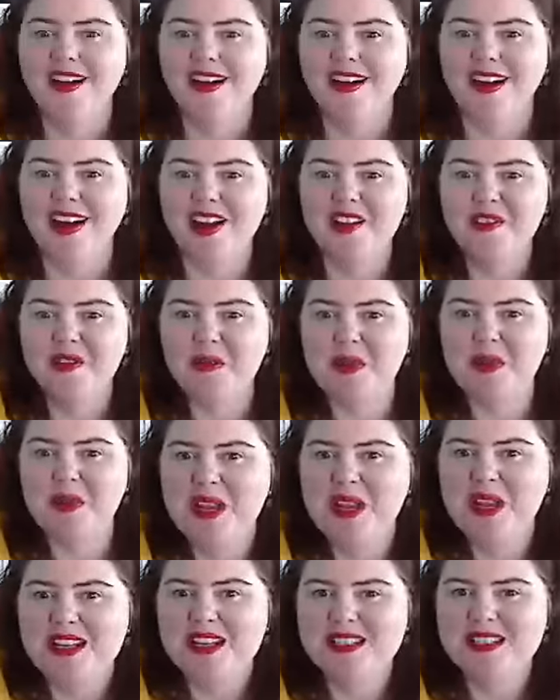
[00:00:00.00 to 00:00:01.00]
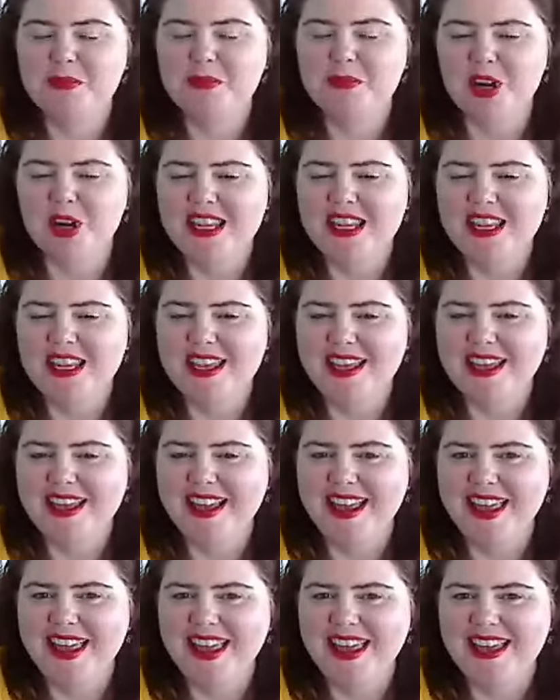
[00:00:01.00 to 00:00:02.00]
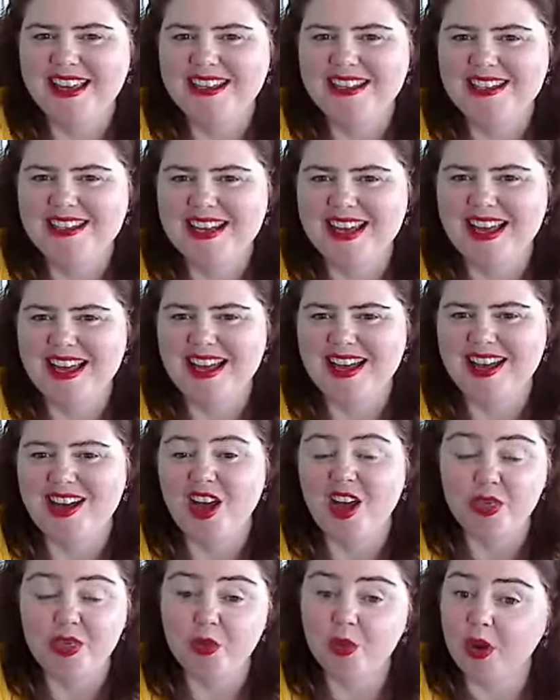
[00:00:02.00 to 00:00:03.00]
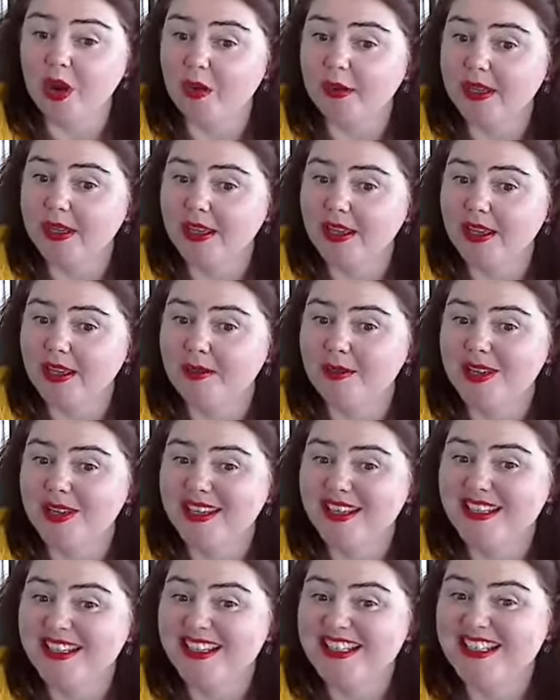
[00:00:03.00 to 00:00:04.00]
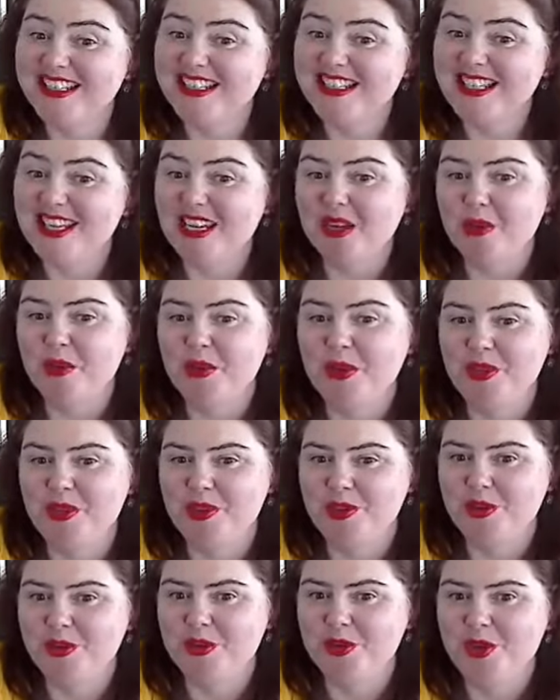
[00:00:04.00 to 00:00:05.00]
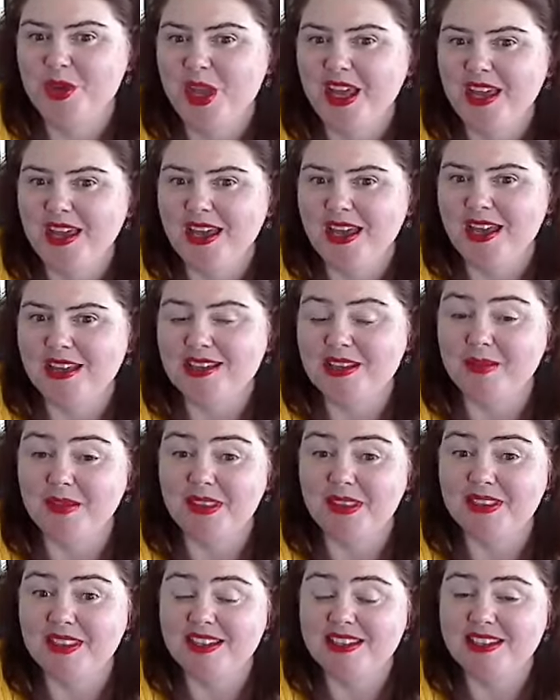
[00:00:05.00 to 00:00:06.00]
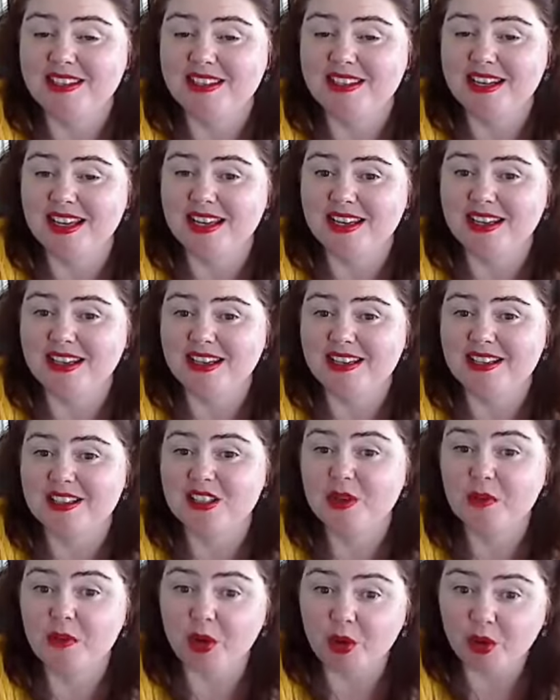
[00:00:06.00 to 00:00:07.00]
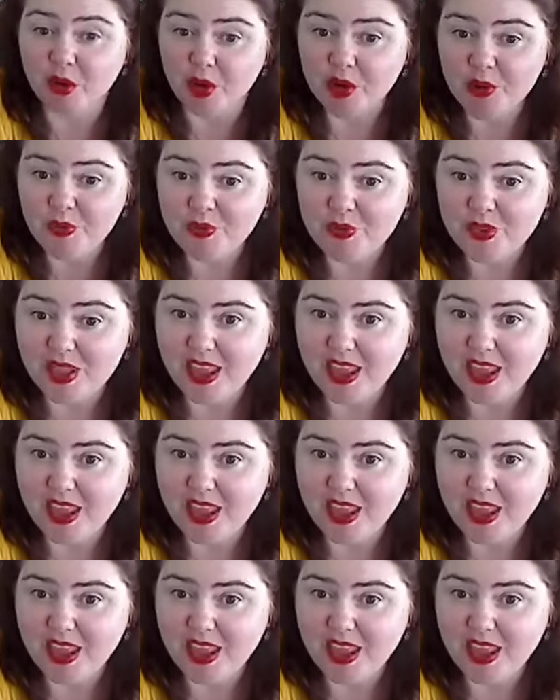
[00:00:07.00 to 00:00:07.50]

Hi everyone, it's Marie here, and I thought I would come and share with you something that is starting tomorrow.